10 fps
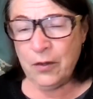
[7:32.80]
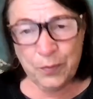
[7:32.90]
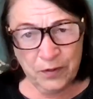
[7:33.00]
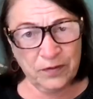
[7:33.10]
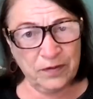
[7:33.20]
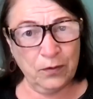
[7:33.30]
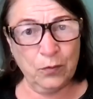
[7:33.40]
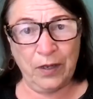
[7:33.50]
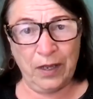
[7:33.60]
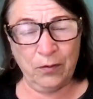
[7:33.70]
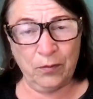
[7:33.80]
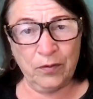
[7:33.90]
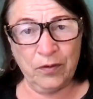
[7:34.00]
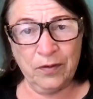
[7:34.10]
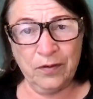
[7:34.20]
you slow down.
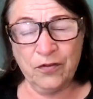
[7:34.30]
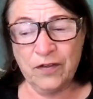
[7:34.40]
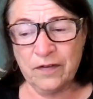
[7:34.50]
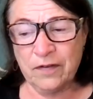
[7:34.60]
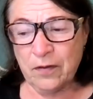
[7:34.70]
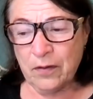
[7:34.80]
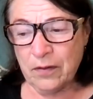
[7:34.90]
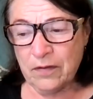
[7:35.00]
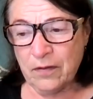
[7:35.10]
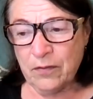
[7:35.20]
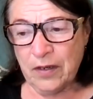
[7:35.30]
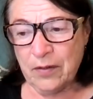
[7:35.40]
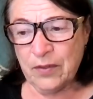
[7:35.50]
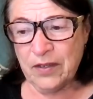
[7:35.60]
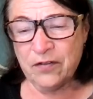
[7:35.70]
Just slow down
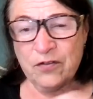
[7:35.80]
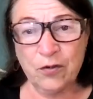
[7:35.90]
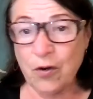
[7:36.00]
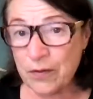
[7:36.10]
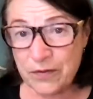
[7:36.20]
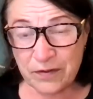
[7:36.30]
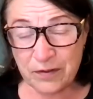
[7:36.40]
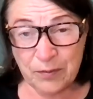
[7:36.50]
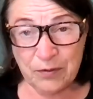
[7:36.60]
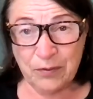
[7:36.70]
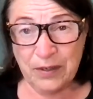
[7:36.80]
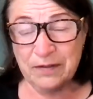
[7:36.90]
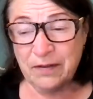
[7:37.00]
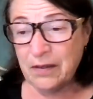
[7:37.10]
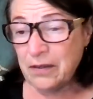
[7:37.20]
because your heart's going to be
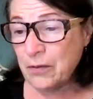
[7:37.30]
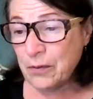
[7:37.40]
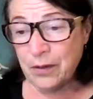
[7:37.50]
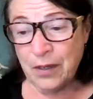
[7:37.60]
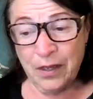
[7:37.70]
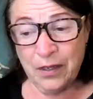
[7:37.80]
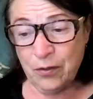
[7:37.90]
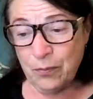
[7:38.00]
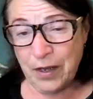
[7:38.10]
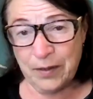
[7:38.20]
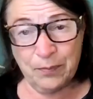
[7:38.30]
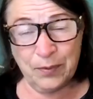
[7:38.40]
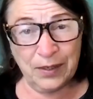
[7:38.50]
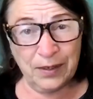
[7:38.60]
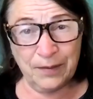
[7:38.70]
racing. You might
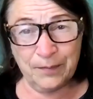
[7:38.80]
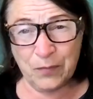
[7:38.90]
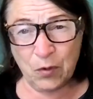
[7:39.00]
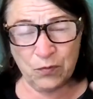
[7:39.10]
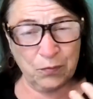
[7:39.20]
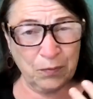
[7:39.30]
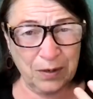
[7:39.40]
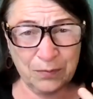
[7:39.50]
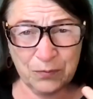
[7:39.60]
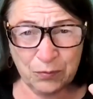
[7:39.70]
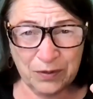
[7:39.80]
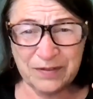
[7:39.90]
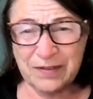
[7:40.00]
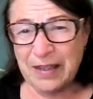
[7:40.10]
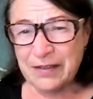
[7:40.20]
be overwhelmed with
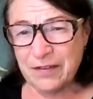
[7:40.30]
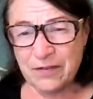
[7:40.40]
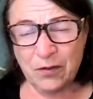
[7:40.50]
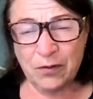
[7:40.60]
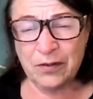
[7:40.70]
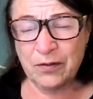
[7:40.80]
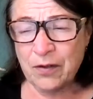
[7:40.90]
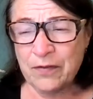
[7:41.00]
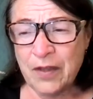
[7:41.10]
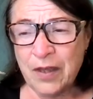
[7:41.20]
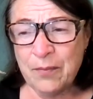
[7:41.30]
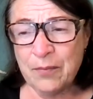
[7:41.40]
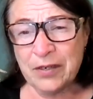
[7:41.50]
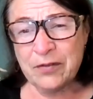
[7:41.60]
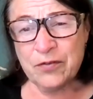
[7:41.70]
sadness on and off,
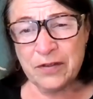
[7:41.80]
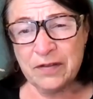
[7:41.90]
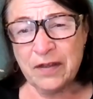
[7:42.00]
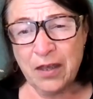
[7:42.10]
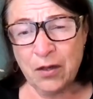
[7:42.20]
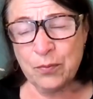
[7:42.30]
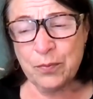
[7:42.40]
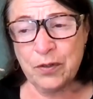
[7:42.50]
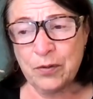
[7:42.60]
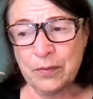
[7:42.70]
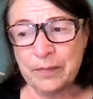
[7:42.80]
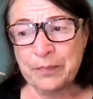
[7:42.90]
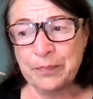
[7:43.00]
but it'll just help you